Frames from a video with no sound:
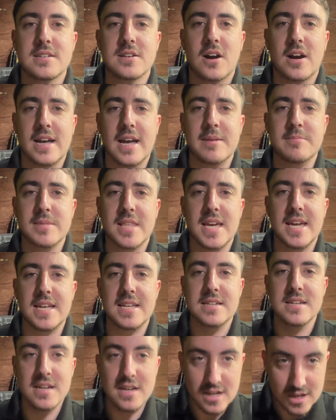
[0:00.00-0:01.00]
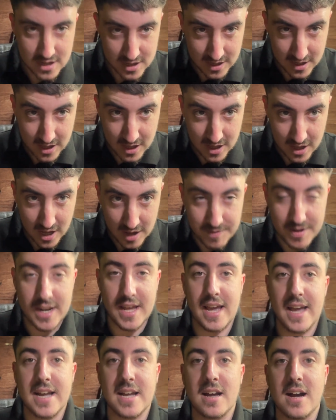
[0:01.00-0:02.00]
I am Dean. I've had a
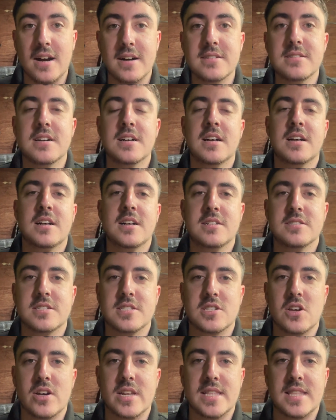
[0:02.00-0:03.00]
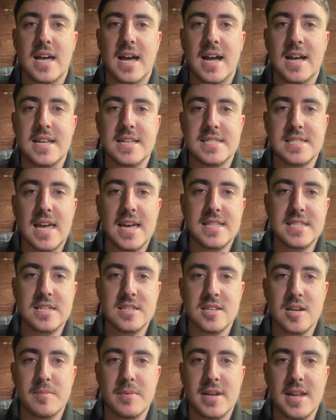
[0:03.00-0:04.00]
haircut, decided that it's getting to
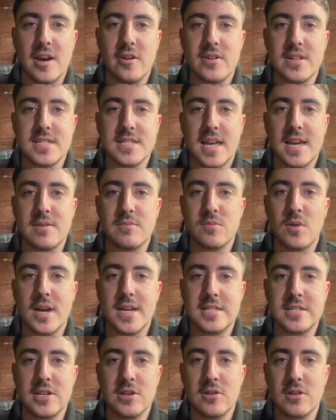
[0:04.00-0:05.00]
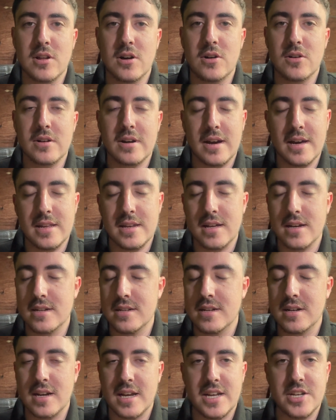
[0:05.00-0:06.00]
summer now and it's getting way too long, and
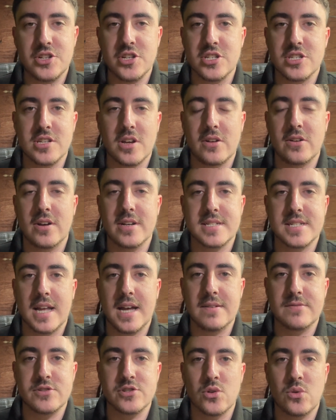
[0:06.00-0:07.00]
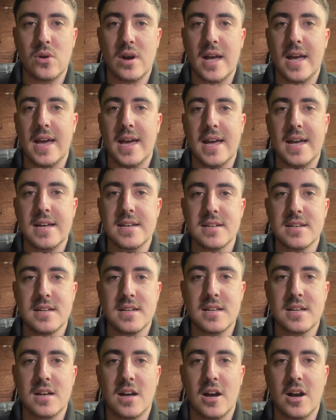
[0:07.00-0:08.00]
it's just so nice to have shorter hair
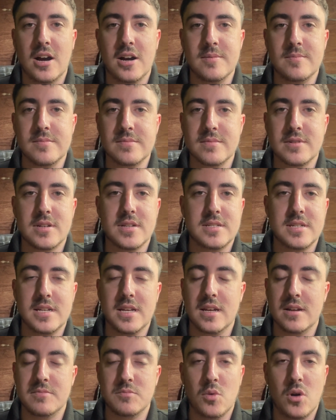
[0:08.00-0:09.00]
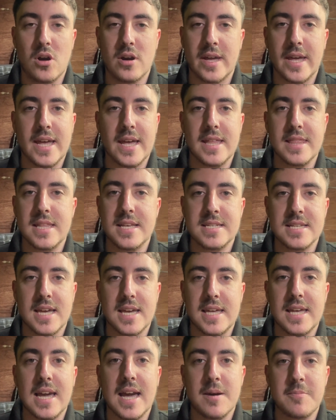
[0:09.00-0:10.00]
because working in this
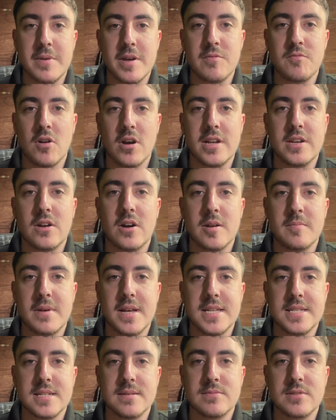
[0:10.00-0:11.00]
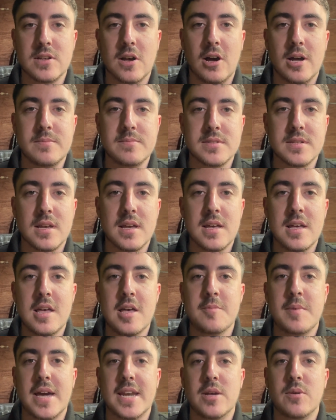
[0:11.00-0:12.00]
heat can be a right nightmare sometimes.
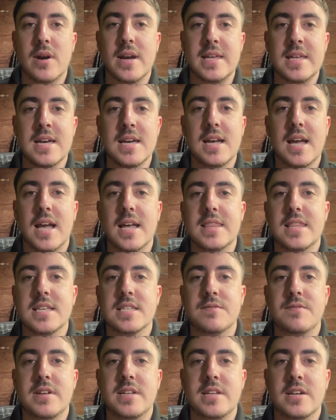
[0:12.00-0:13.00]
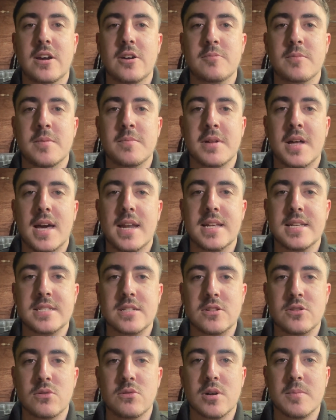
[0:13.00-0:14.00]
But anyway, in this video my plan is to
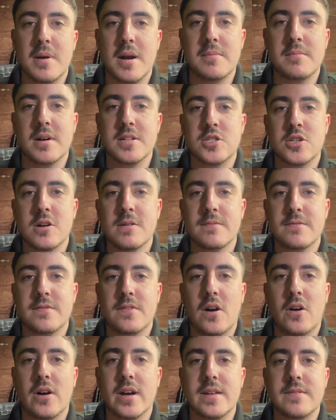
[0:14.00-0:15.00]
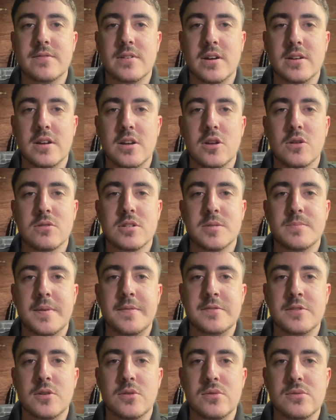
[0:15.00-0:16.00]
talk about my top 5 kind of locksmith
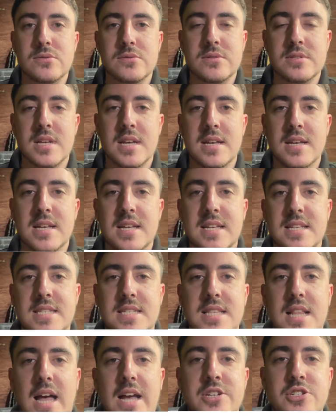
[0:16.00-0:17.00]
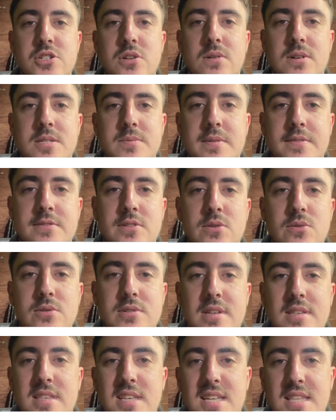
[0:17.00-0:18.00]
tools / locksmith tools
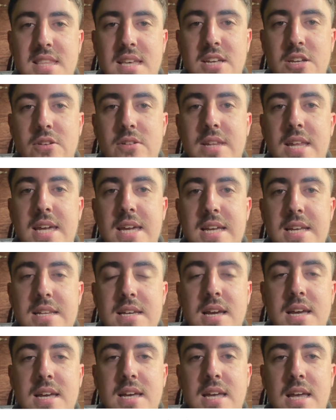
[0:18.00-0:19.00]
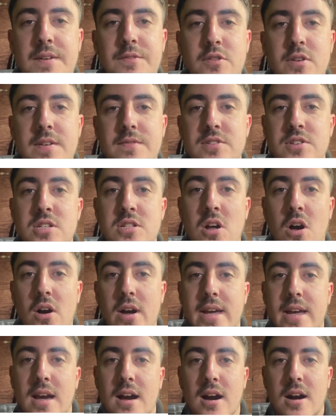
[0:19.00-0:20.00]
I think that you need if you're either
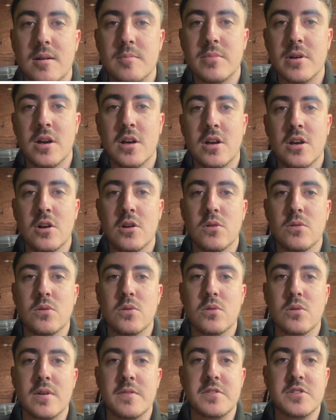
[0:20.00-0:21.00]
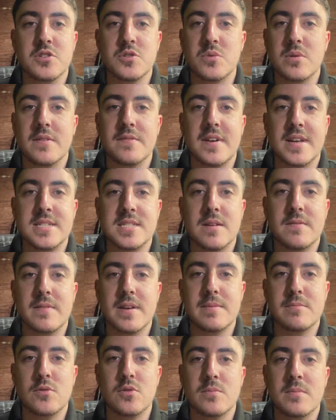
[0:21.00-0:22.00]
starting up or if you just want to invest a
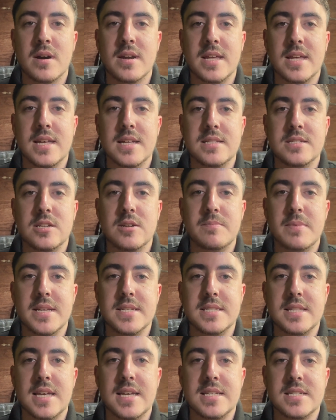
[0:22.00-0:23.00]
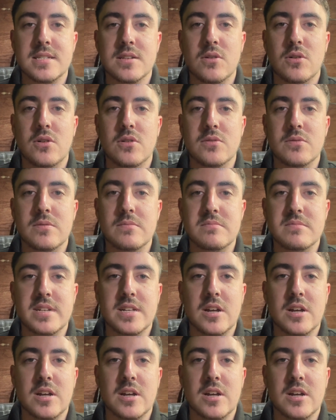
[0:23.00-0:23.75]
bit more money into your business on,